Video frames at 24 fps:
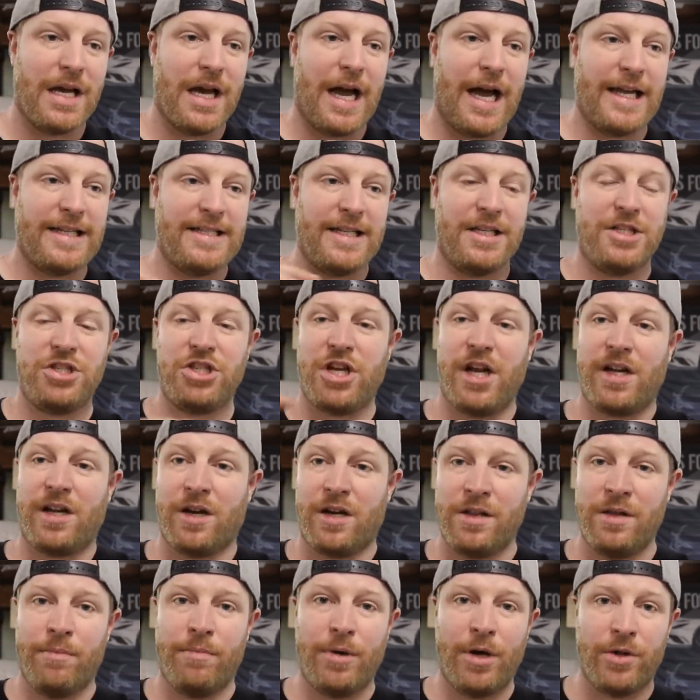I did check
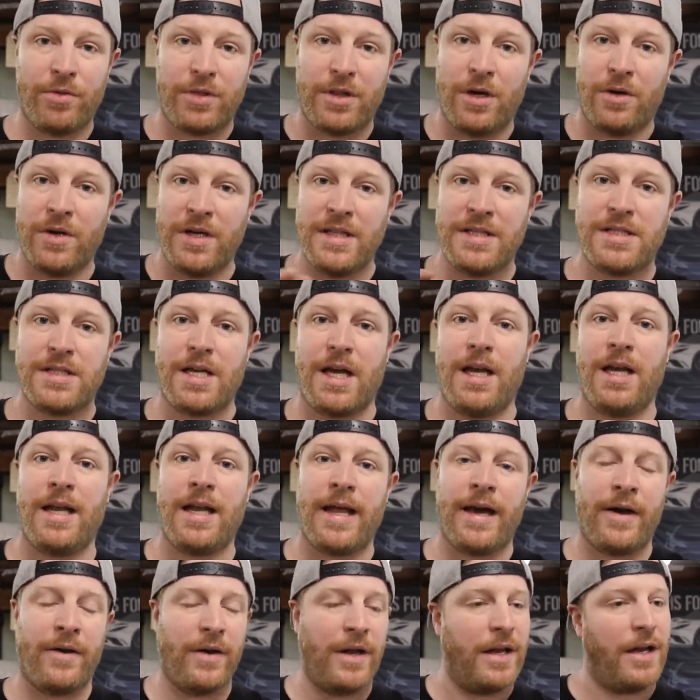on the boat though, inside and
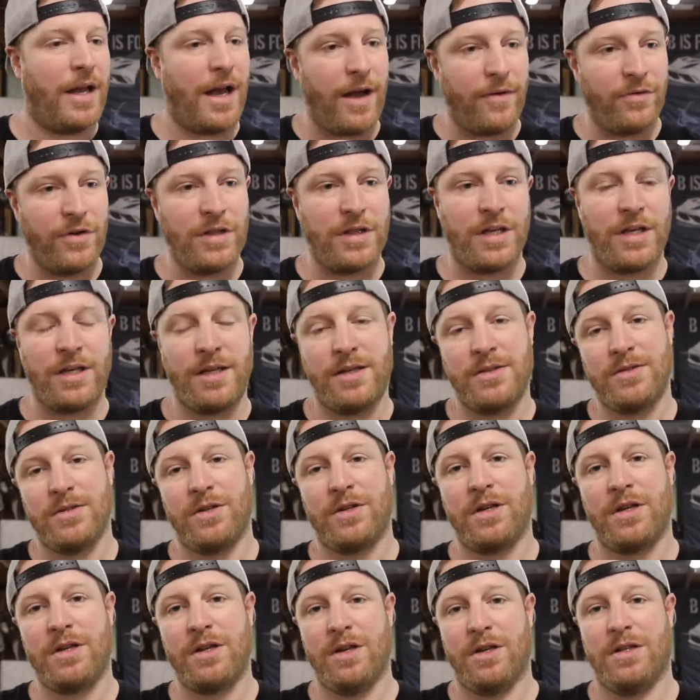out, and everything is
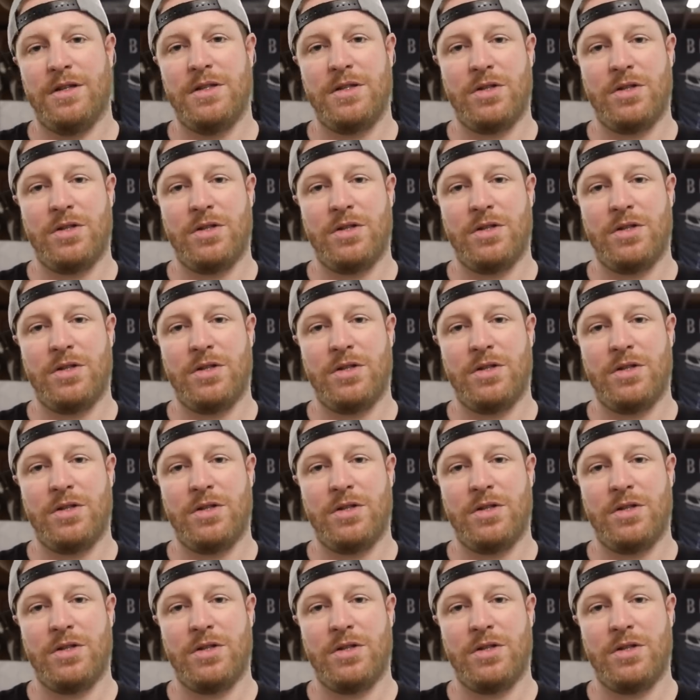looking good.